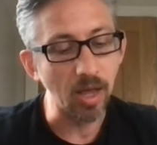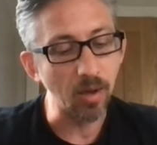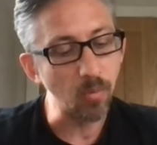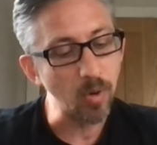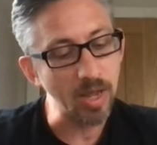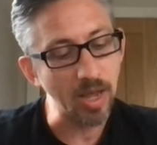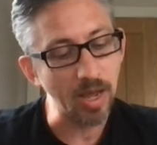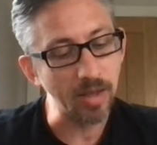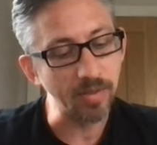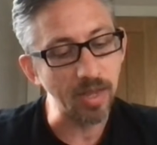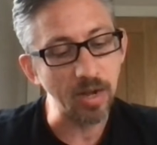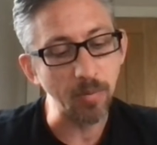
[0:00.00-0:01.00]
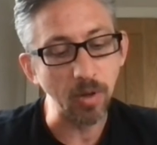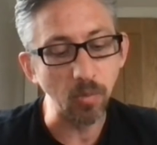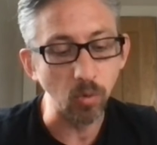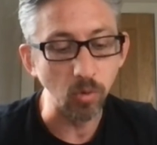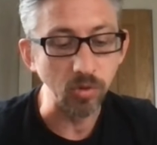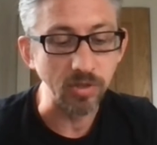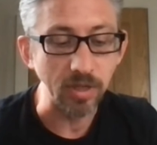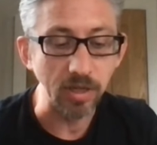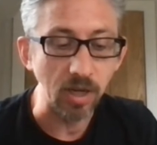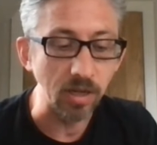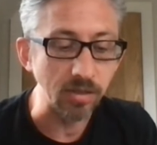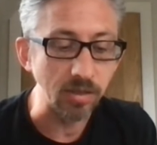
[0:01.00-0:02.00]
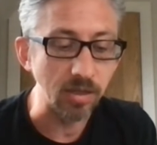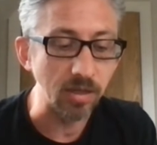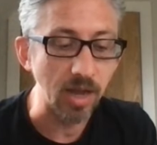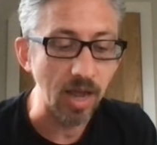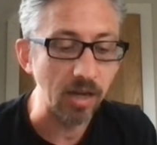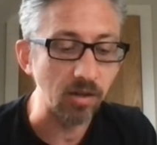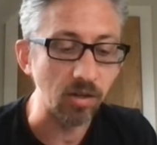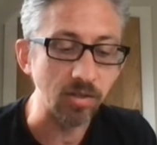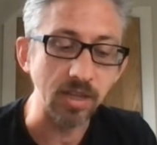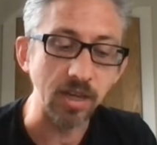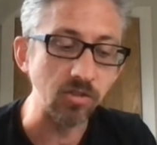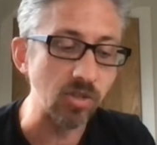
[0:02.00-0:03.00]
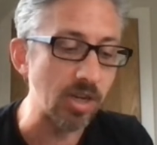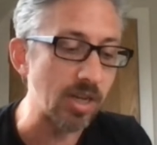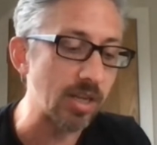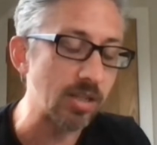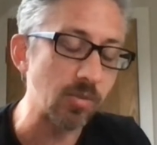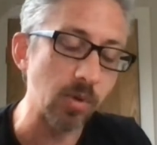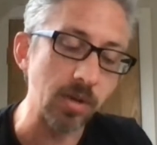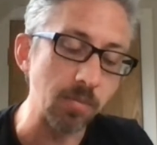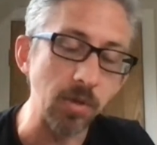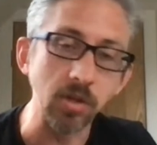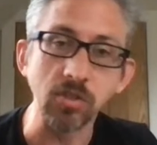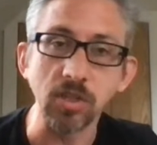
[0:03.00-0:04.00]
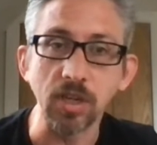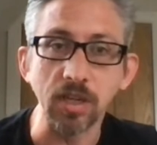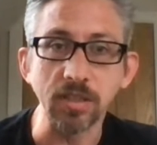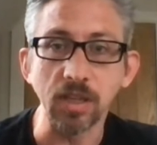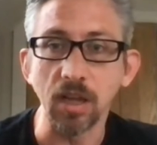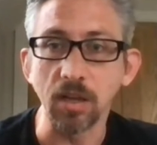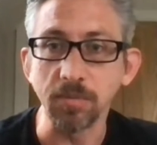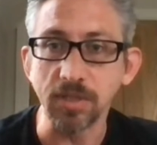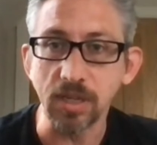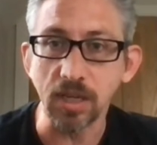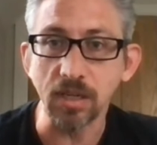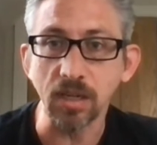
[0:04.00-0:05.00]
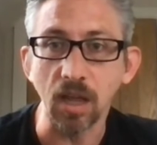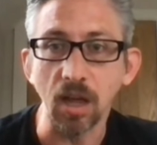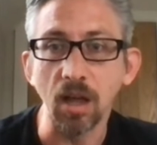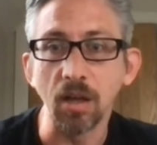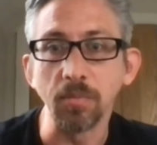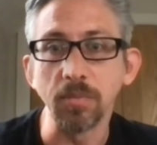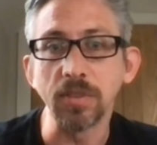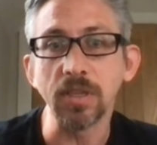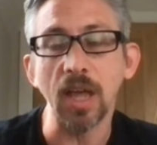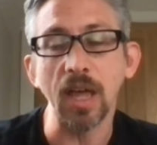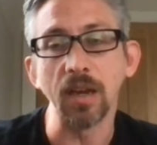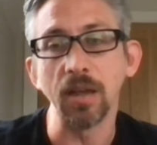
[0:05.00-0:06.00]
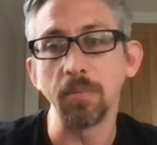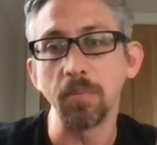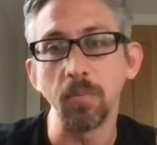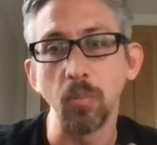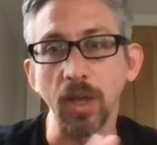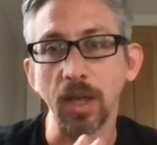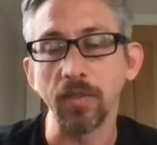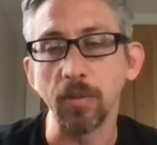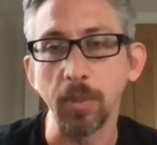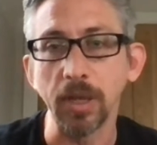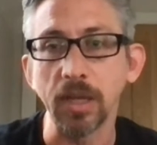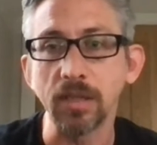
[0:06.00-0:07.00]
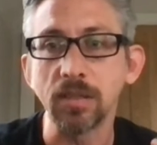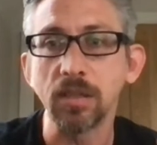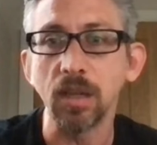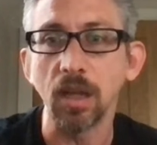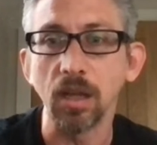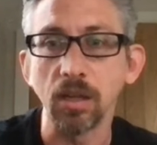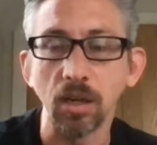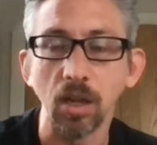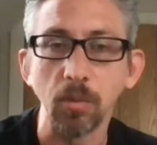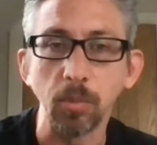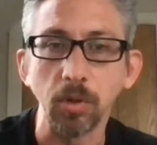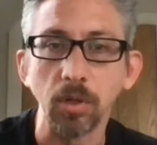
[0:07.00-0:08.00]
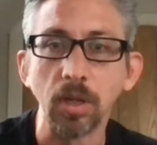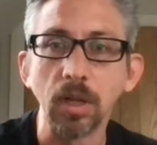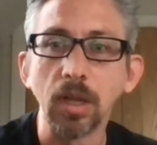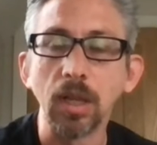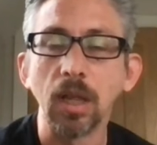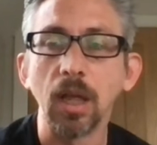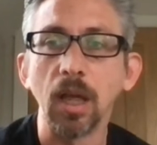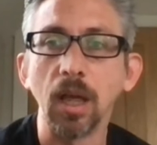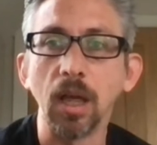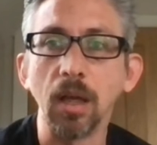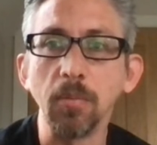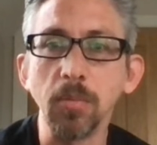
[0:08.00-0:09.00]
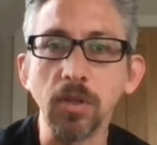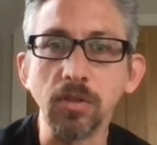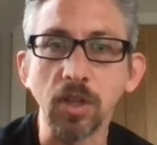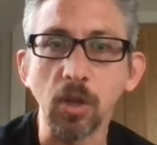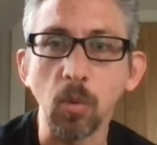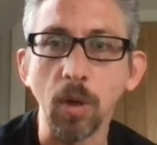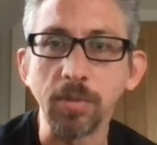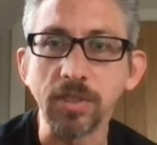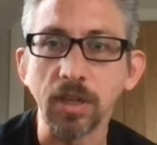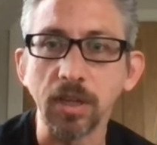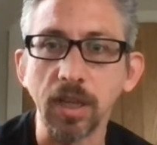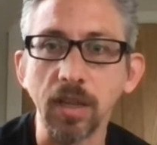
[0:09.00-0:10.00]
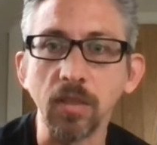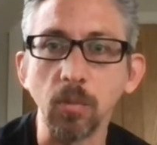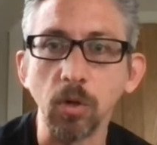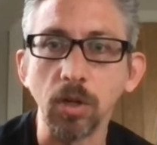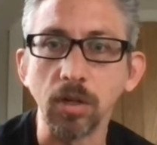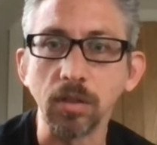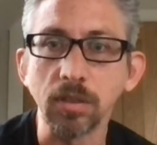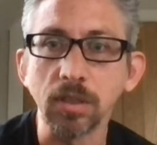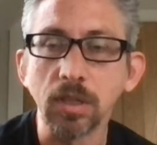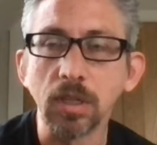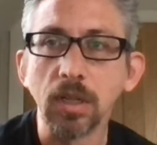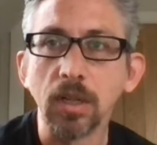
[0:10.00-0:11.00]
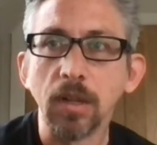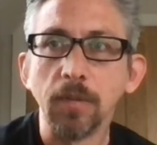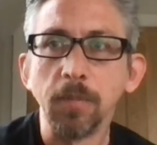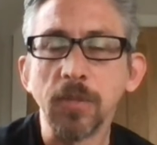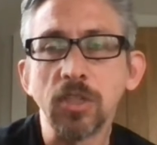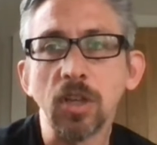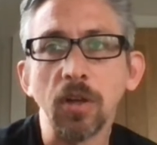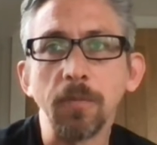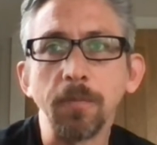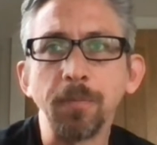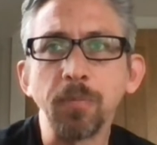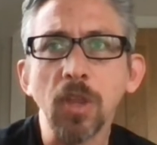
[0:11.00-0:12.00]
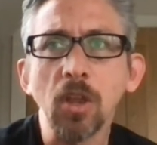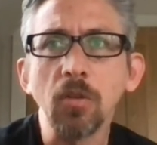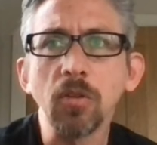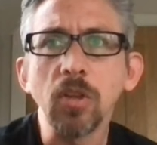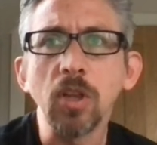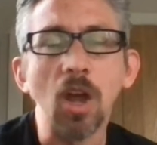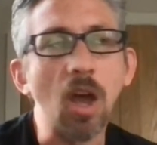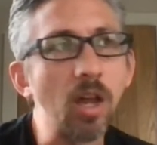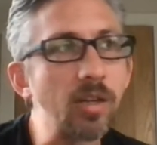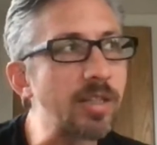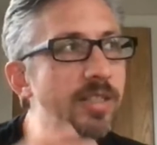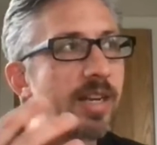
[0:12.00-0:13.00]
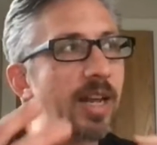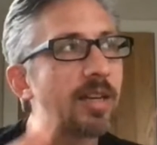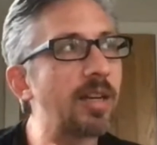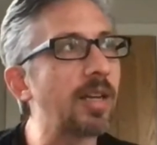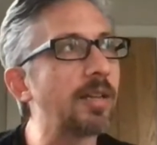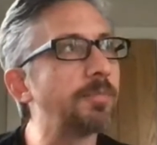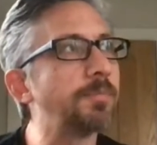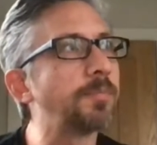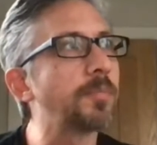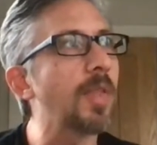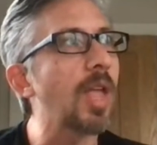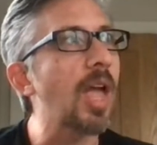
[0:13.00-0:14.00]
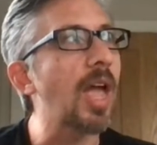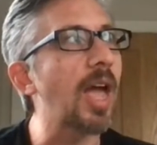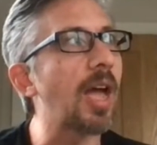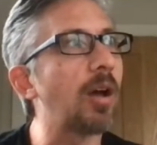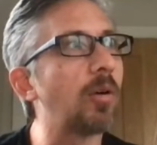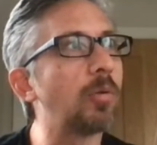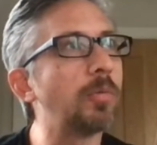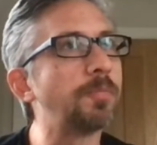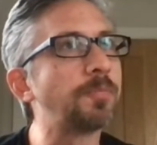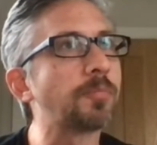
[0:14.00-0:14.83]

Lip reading: we had the NME Awards in London and Los Angeles. We had merchandising arms, ticketing arms, and we had the biggest global music website in the world. So, understanding how